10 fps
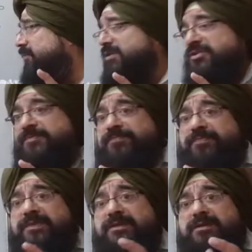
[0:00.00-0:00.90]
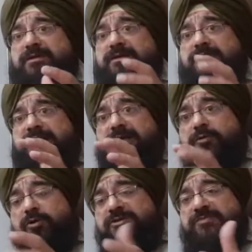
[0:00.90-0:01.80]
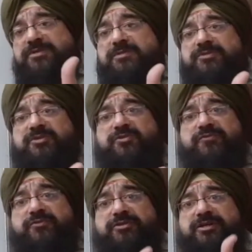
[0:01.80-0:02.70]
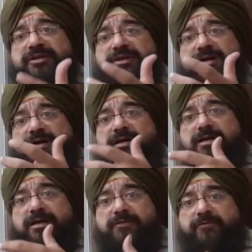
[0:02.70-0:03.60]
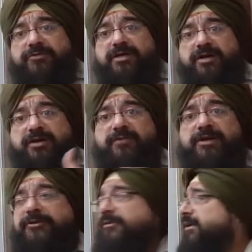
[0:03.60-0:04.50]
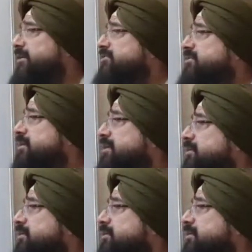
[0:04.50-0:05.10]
which, like a quartz prism is used for the ultraviolet radiation and